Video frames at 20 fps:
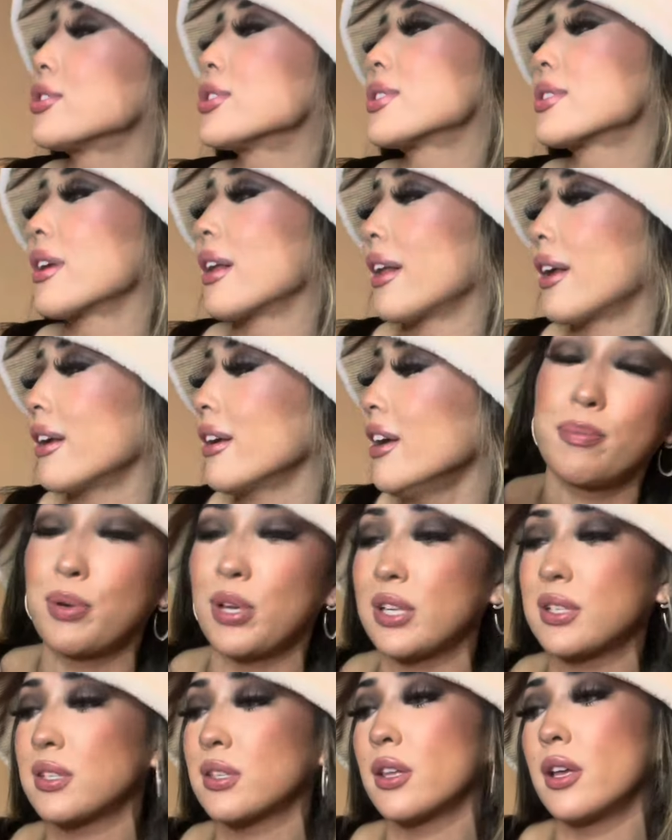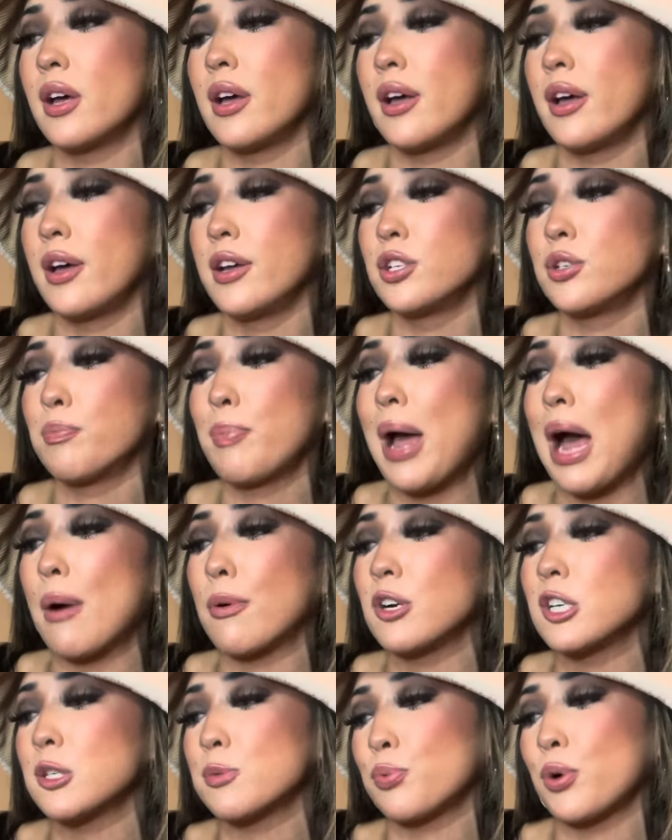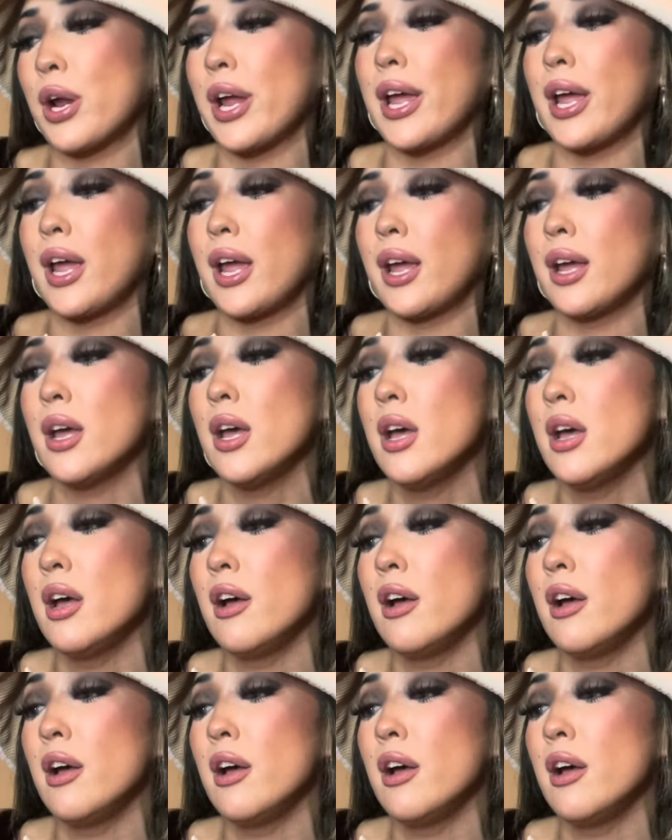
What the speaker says: Just kidding. But it's the Power Spray